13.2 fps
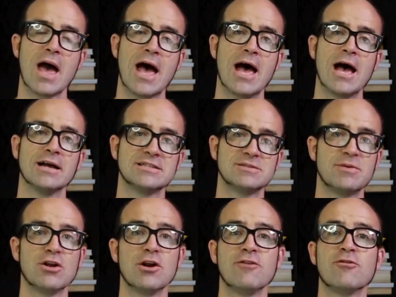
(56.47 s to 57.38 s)
it's a
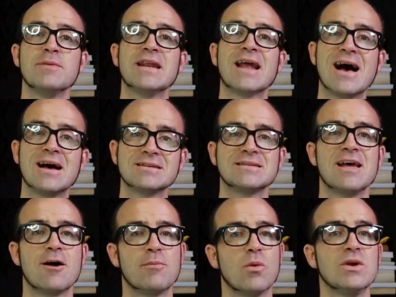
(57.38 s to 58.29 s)
bit early for me to ask
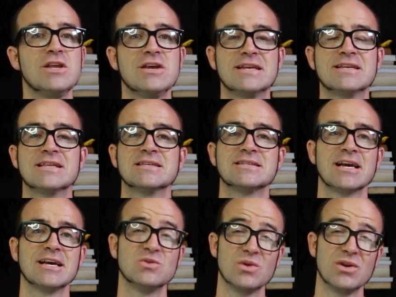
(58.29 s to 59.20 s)
now, but when you get to this
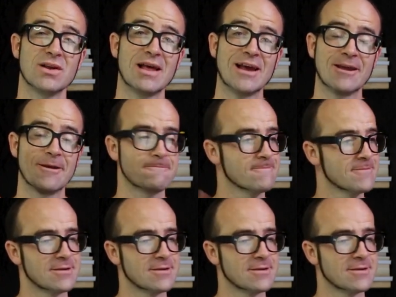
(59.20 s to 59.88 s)
stage where you're like,